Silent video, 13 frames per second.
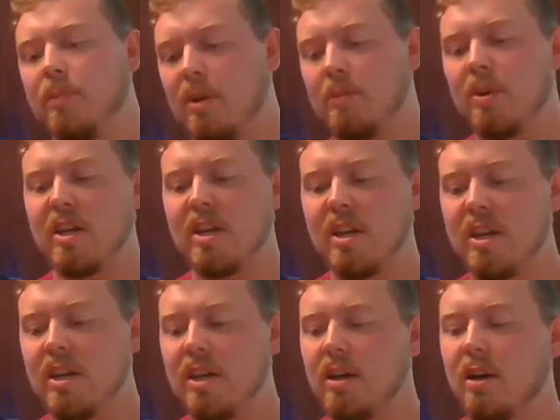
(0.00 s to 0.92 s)

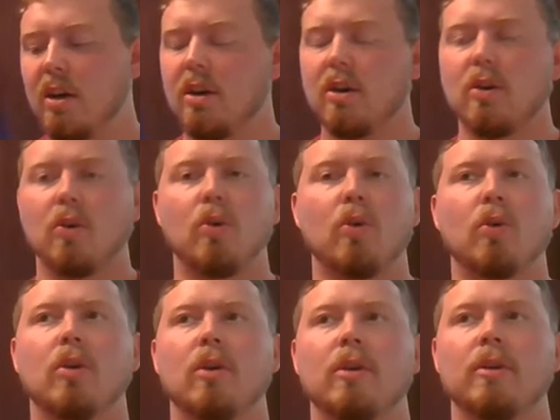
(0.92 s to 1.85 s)
PPE,
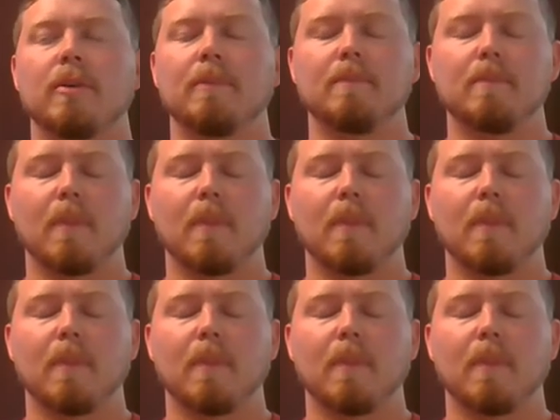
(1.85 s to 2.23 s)
or